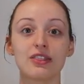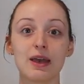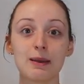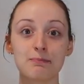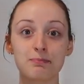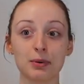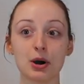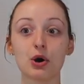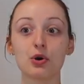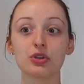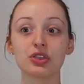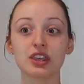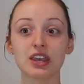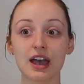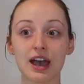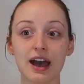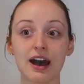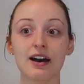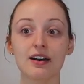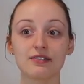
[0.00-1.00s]
They both
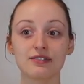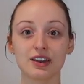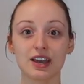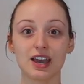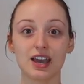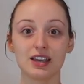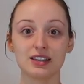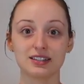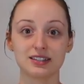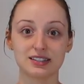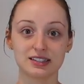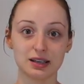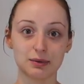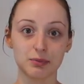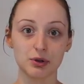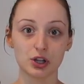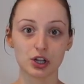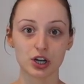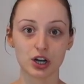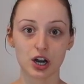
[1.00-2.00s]
have a
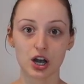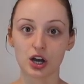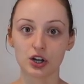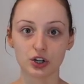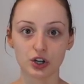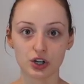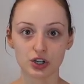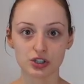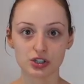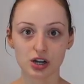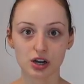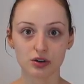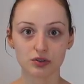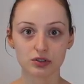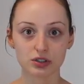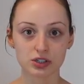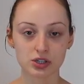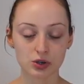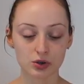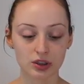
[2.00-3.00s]
similar
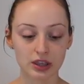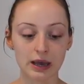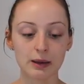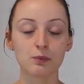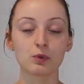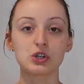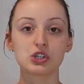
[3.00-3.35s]
undertone to them,